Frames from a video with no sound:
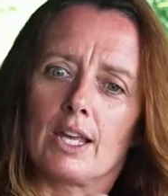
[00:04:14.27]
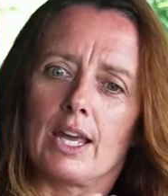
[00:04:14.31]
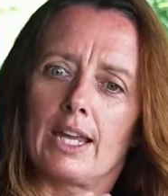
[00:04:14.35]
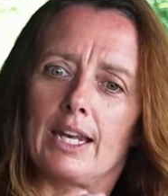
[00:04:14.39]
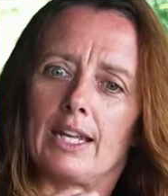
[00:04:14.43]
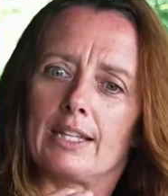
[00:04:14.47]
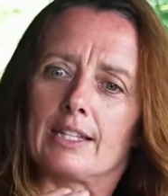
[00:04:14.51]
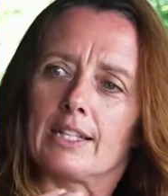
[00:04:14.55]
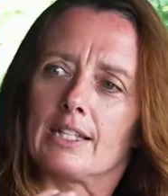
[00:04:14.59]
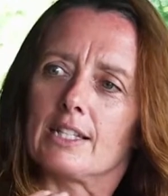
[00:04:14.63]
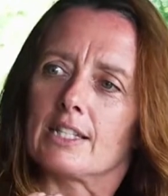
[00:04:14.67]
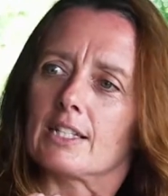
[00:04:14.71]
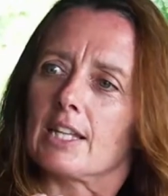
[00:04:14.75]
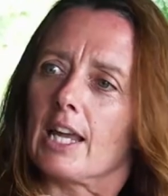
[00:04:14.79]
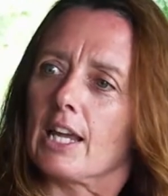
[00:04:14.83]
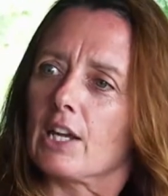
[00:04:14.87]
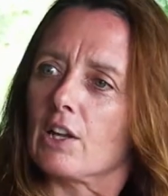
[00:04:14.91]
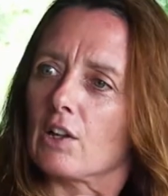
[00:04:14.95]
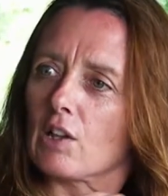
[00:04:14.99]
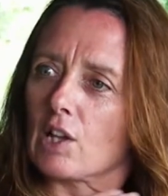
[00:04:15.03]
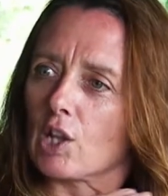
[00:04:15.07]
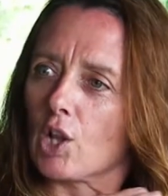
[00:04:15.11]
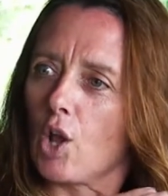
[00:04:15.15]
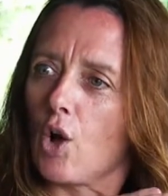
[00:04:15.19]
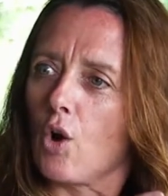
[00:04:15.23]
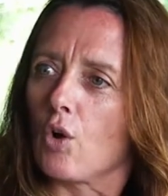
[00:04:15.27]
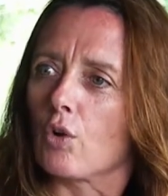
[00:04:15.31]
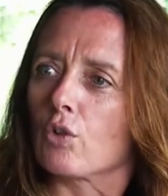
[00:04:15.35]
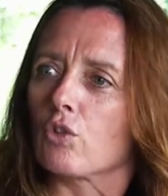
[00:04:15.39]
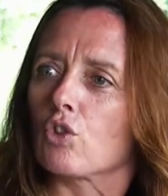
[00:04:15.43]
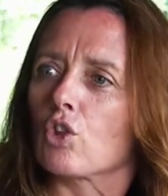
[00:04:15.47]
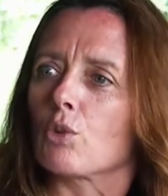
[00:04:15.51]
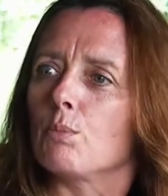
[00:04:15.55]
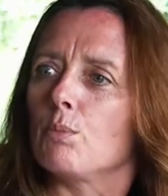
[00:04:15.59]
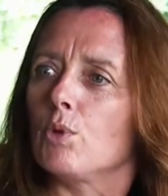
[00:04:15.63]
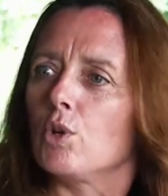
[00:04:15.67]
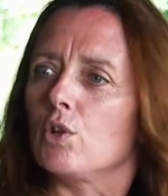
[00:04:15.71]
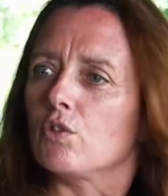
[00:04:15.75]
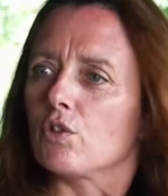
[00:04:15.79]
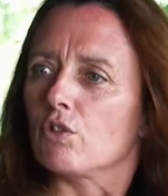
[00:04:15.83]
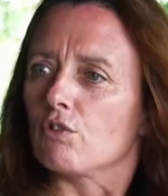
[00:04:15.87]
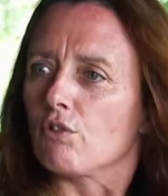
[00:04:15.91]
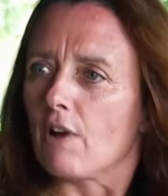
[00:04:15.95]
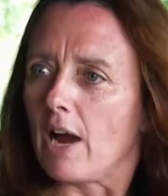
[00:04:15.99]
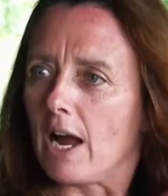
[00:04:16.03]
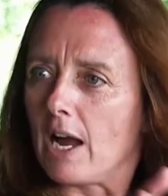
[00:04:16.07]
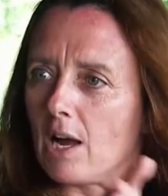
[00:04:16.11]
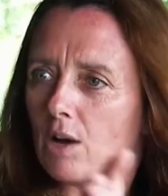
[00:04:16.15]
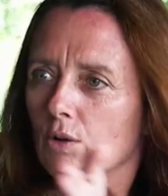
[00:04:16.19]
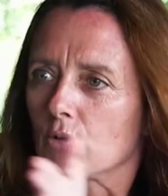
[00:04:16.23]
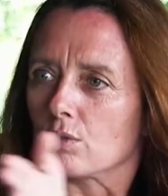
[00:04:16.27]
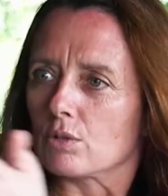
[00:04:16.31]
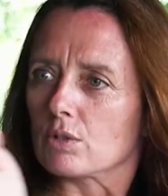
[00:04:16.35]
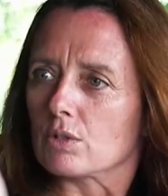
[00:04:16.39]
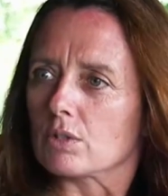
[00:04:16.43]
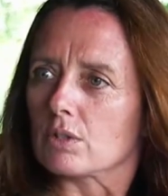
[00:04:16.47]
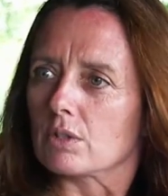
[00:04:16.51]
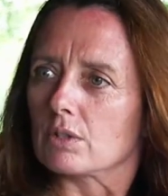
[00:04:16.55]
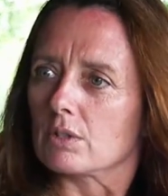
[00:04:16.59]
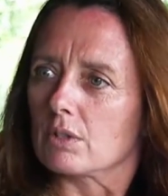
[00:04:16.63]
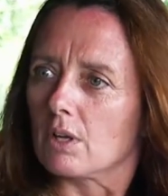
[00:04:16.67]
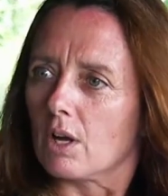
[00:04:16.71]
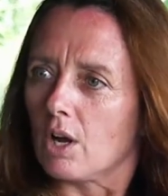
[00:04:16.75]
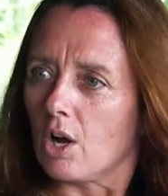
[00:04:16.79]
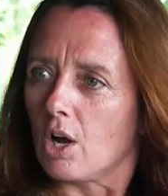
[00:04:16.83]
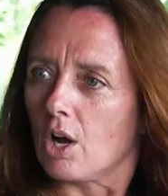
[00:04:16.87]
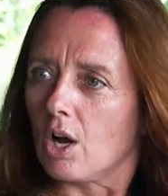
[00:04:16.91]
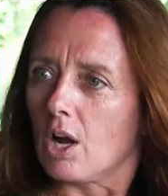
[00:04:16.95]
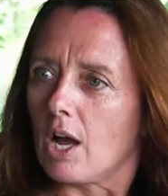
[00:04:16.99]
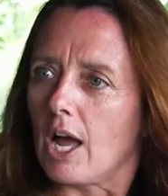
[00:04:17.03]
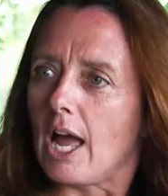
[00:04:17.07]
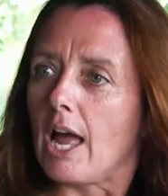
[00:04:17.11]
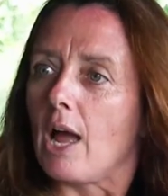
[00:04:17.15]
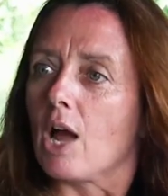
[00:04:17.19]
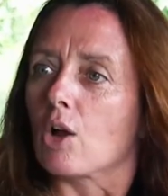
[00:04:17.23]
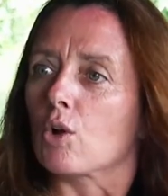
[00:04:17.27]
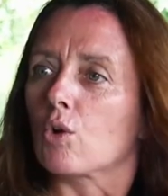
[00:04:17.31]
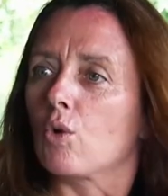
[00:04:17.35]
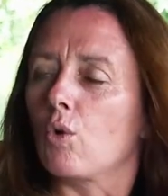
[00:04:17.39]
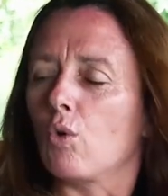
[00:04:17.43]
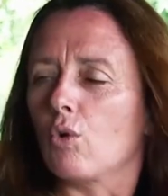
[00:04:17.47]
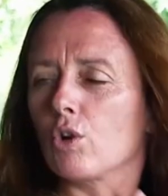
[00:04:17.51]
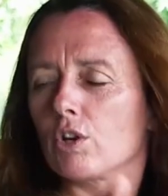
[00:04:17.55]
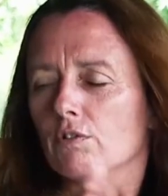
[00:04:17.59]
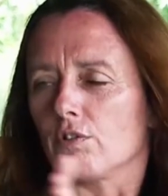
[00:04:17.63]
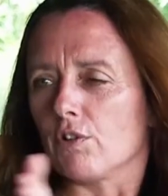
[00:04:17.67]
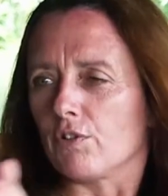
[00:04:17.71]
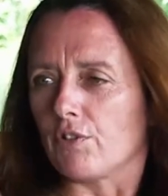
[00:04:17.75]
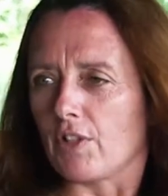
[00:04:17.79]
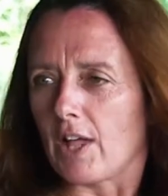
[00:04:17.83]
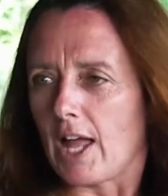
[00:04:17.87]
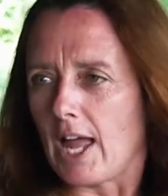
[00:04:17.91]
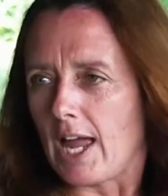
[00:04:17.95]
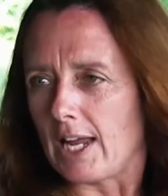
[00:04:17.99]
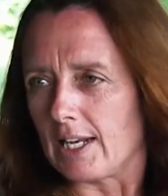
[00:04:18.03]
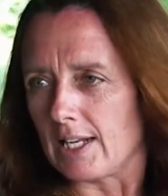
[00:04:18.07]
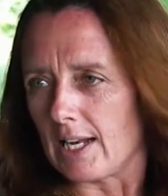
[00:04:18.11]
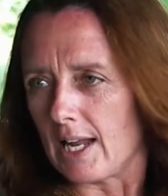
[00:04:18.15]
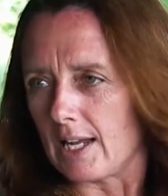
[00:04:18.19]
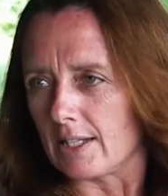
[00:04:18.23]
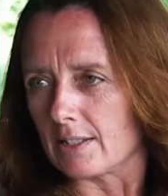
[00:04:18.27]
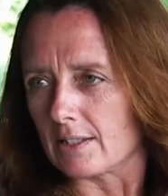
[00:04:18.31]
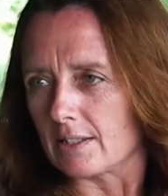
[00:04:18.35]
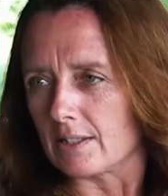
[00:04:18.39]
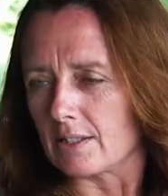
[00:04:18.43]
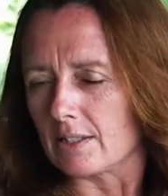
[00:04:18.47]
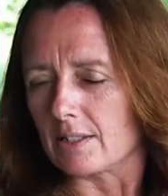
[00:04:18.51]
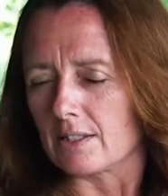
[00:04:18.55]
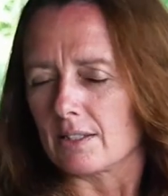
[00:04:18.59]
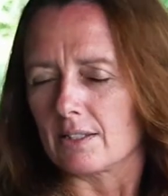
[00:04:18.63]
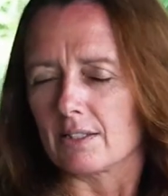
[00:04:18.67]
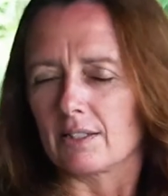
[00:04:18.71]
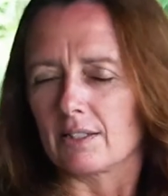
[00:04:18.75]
And it didn't take us long to move around a corner of the headland,